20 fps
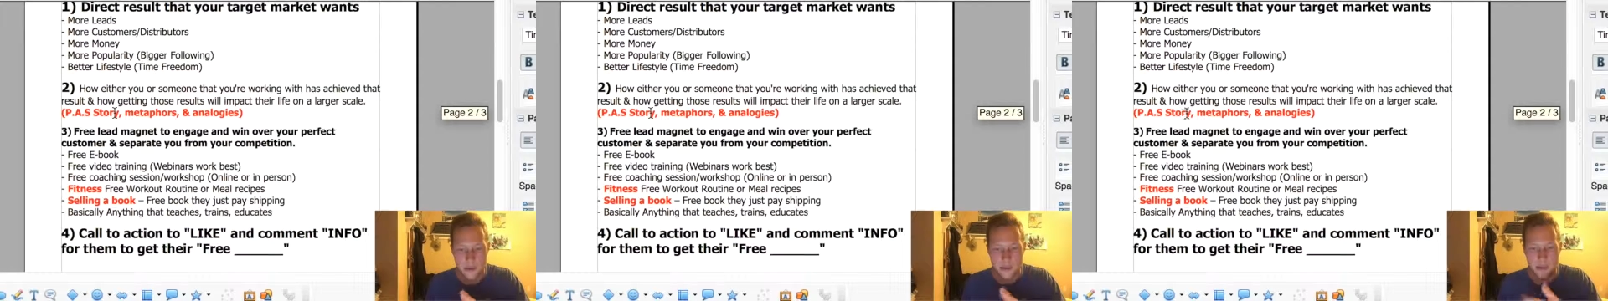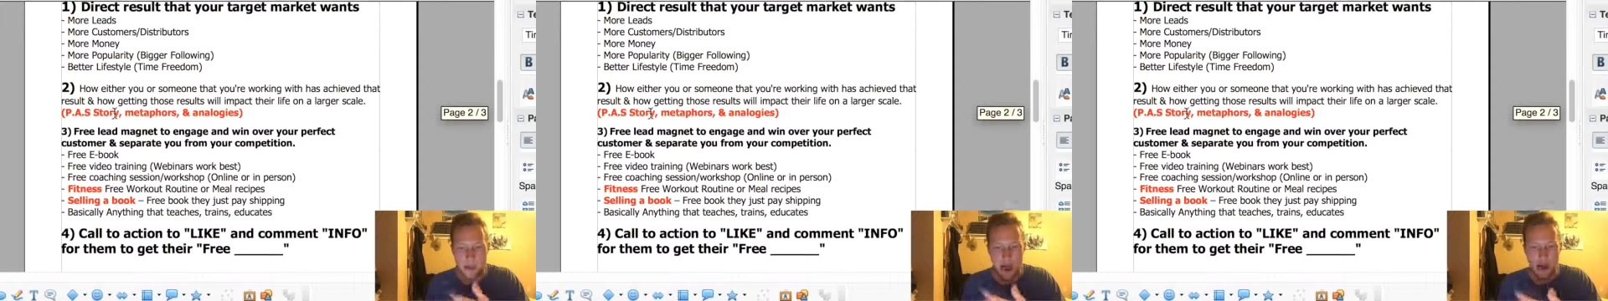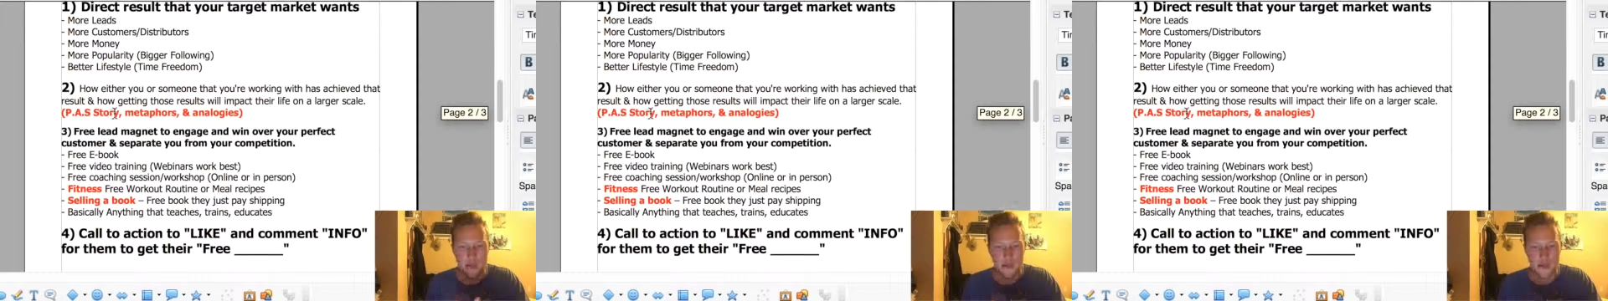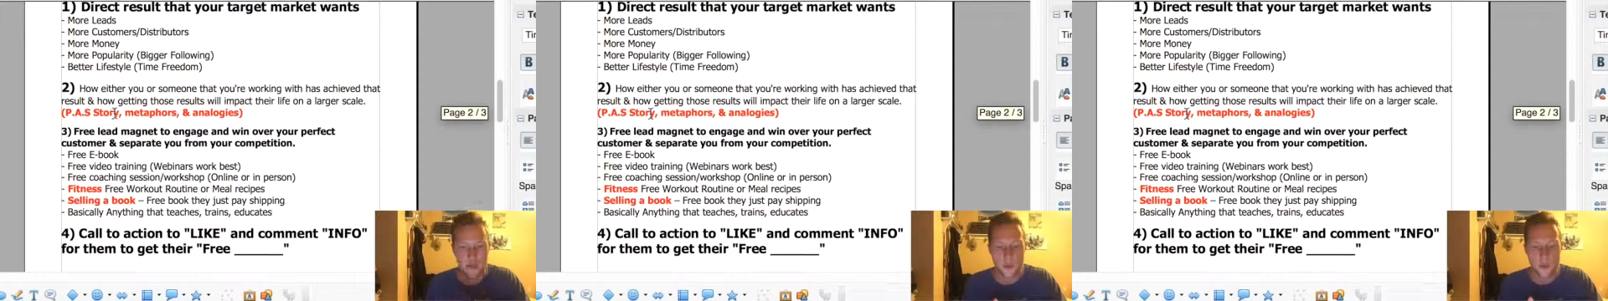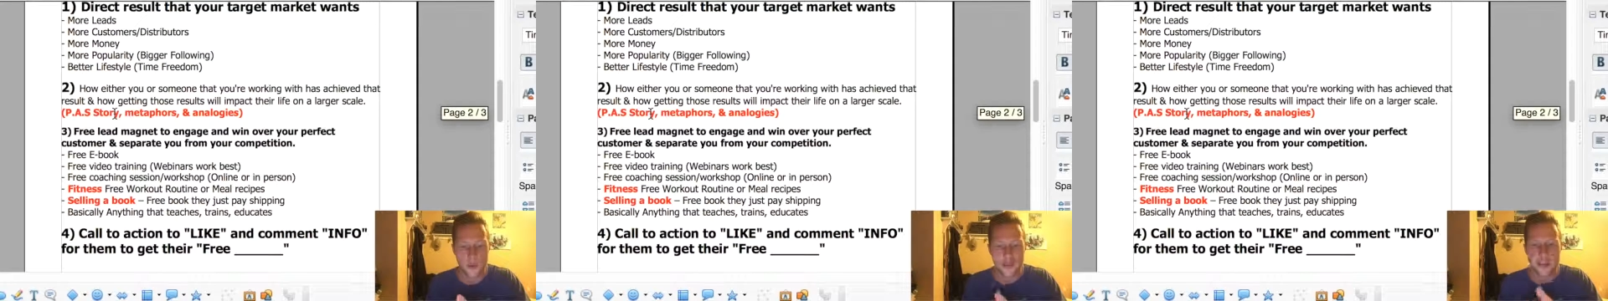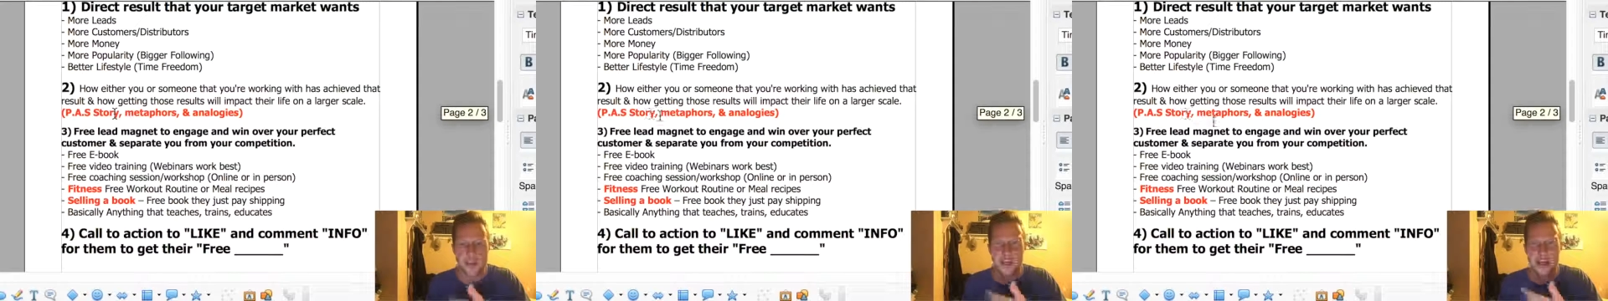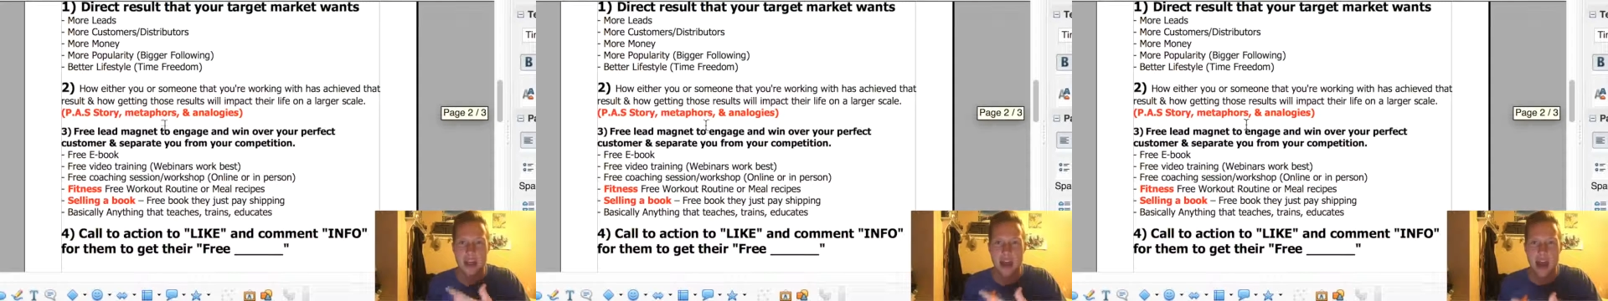
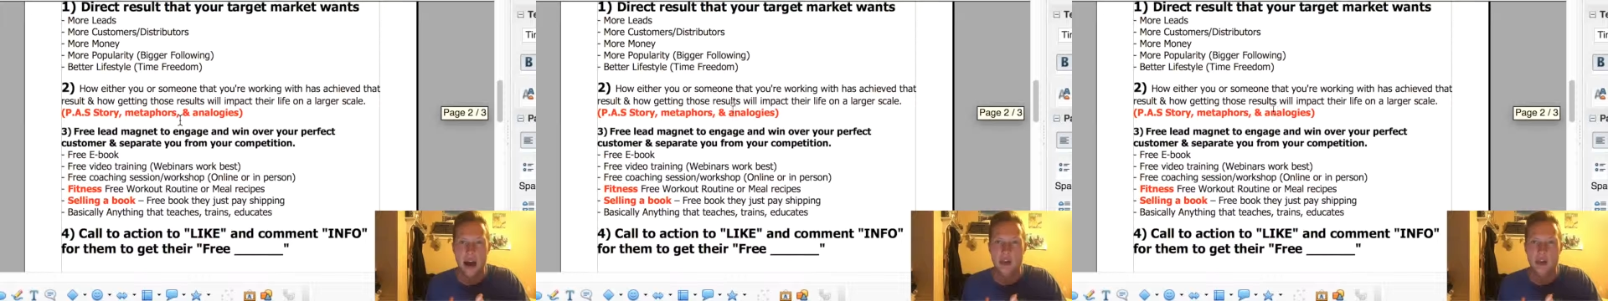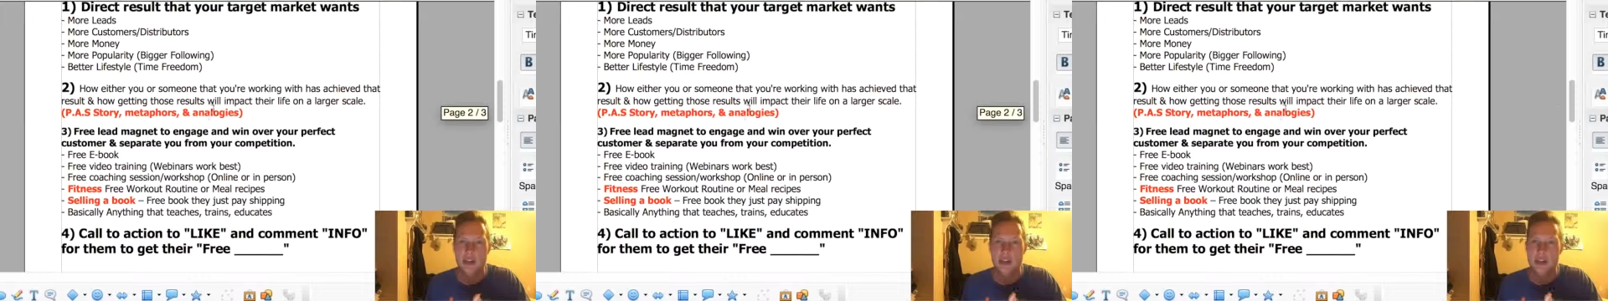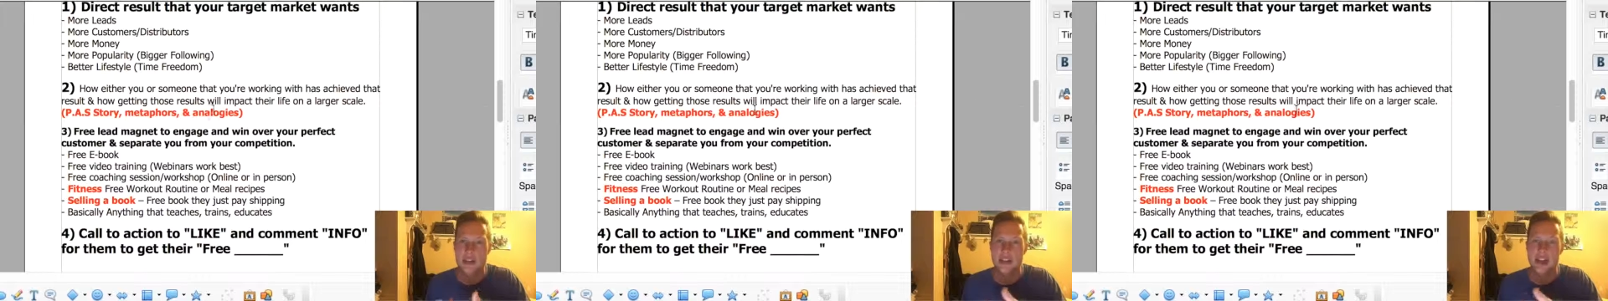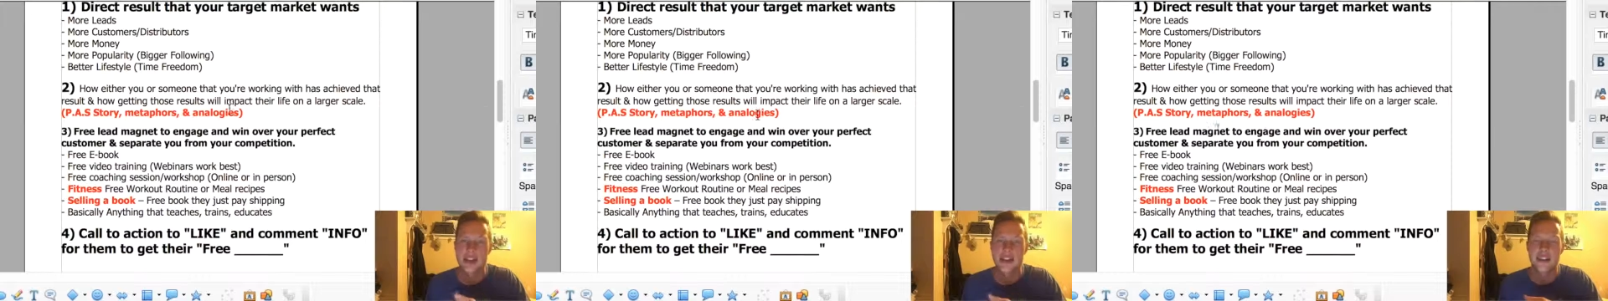metaphors, and analogies.